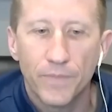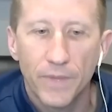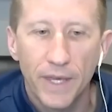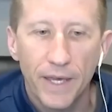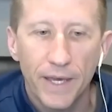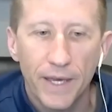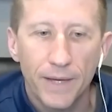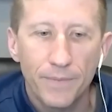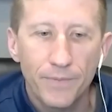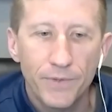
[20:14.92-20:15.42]

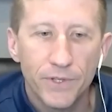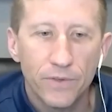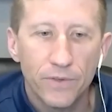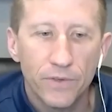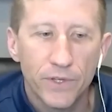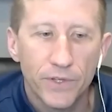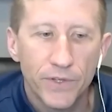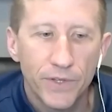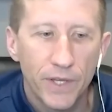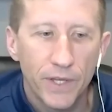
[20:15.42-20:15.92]
Yeah,
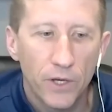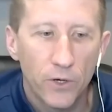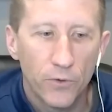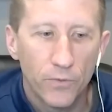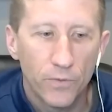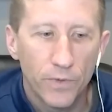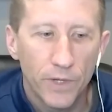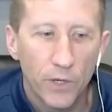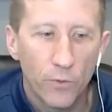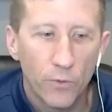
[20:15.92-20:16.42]
absolutely.
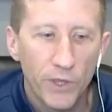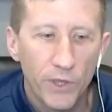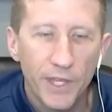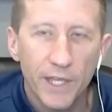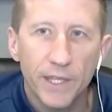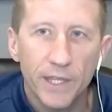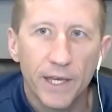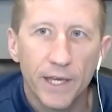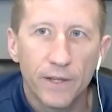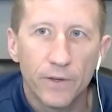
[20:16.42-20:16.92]
So, one
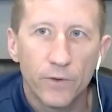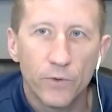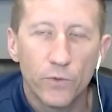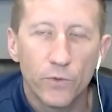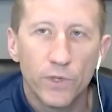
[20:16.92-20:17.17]
thing that